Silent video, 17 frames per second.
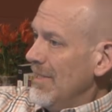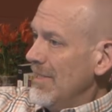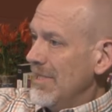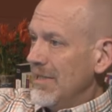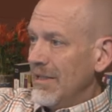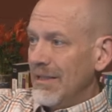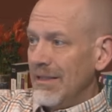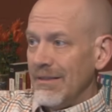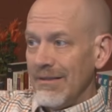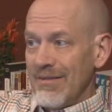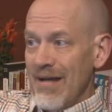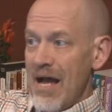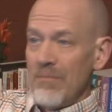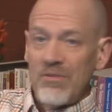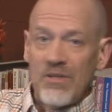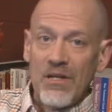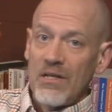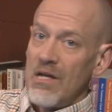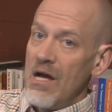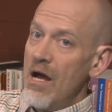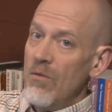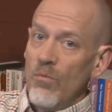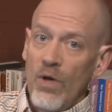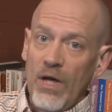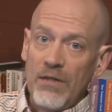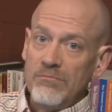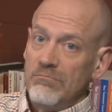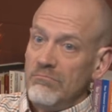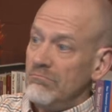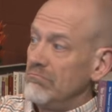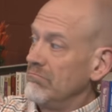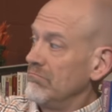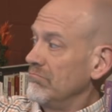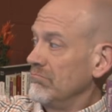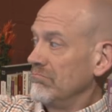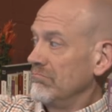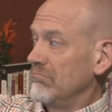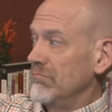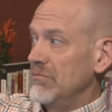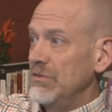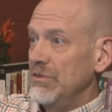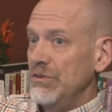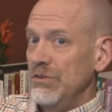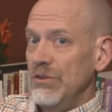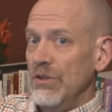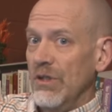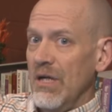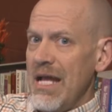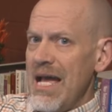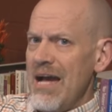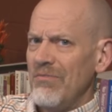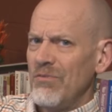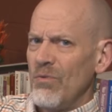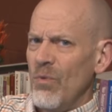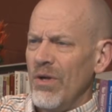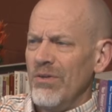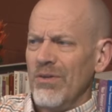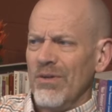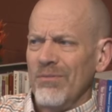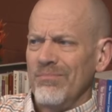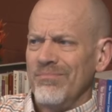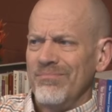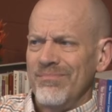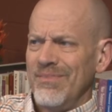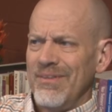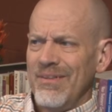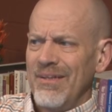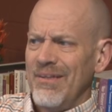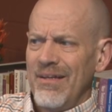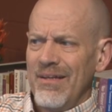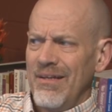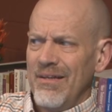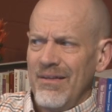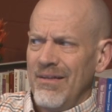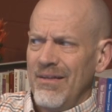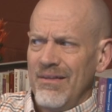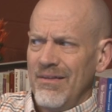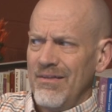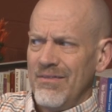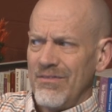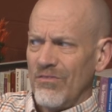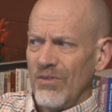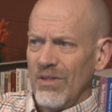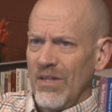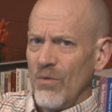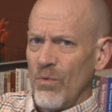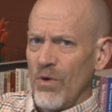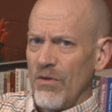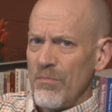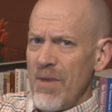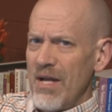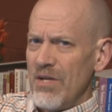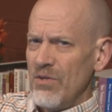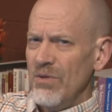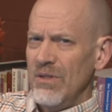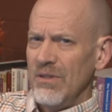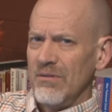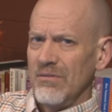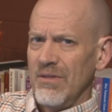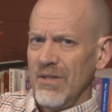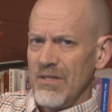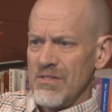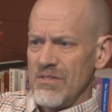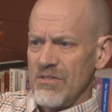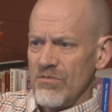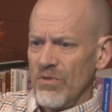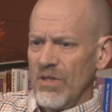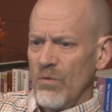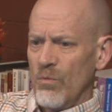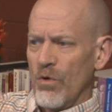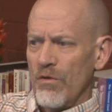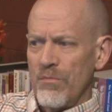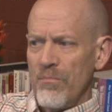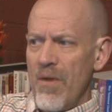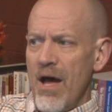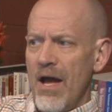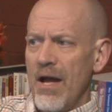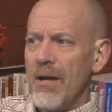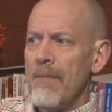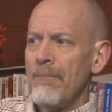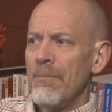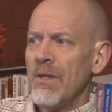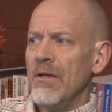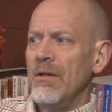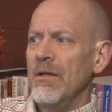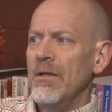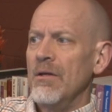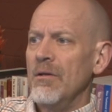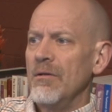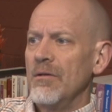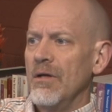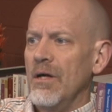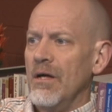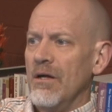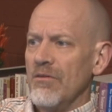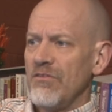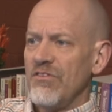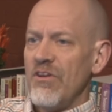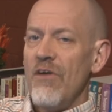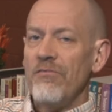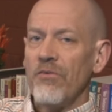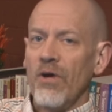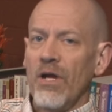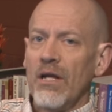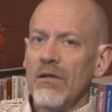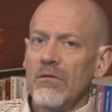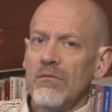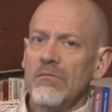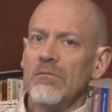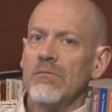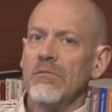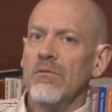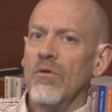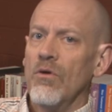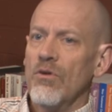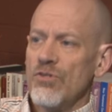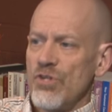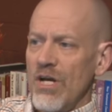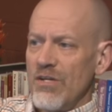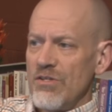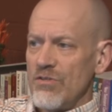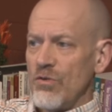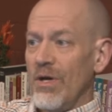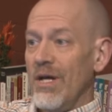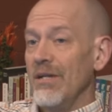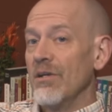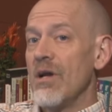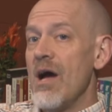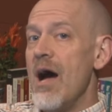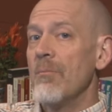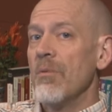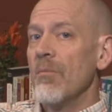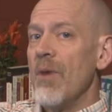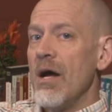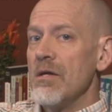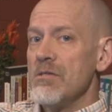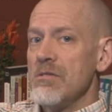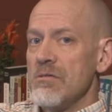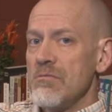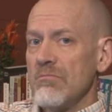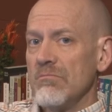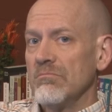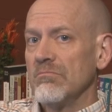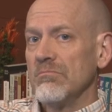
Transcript: the time's going to come when you're going to have to wonder is it really worth my doing this? Is it really worth my uh, suffering? Or should I just go ahead and compromise?